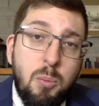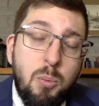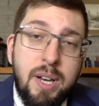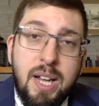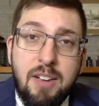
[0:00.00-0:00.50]

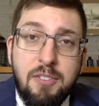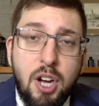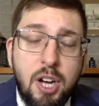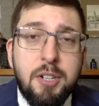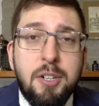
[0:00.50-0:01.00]
when I have
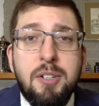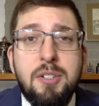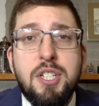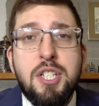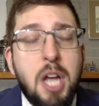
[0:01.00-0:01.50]
other
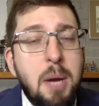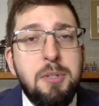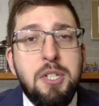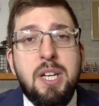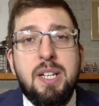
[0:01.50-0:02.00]

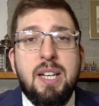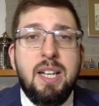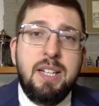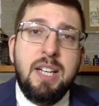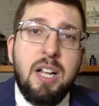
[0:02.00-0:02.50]
subject that
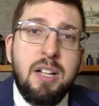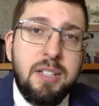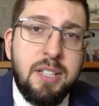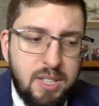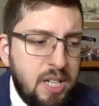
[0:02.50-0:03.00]
I
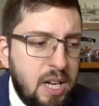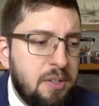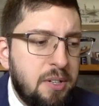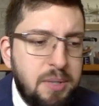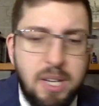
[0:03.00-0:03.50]
talk, now I
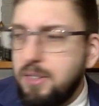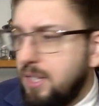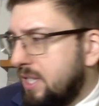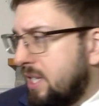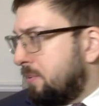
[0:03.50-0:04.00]
don't have
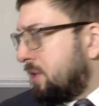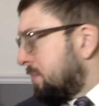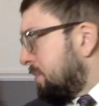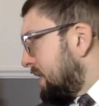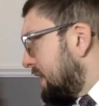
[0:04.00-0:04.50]
any
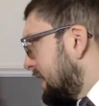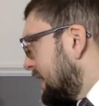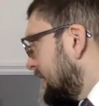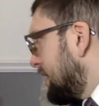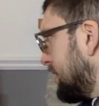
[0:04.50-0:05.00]
subject, but I
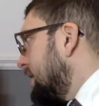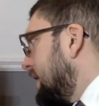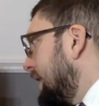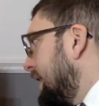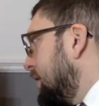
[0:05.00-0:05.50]
think
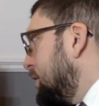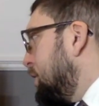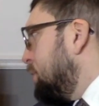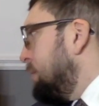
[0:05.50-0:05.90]
like in two